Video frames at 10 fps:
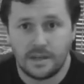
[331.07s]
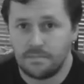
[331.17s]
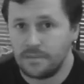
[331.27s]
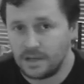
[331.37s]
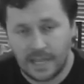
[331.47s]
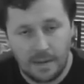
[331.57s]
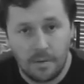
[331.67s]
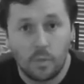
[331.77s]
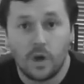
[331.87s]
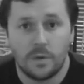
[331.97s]
And I can't
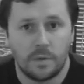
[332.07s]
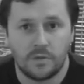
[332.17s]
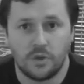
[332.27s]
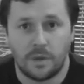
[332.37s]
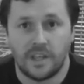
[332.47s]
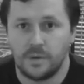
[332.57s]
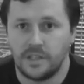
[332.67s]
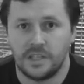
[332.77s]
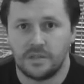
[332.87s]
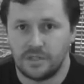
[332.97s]
remember why we were talking about this,
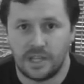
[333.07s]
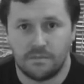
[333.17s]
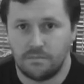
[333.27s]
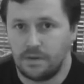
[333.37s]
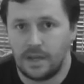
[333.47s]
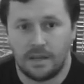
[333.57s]
but I just said,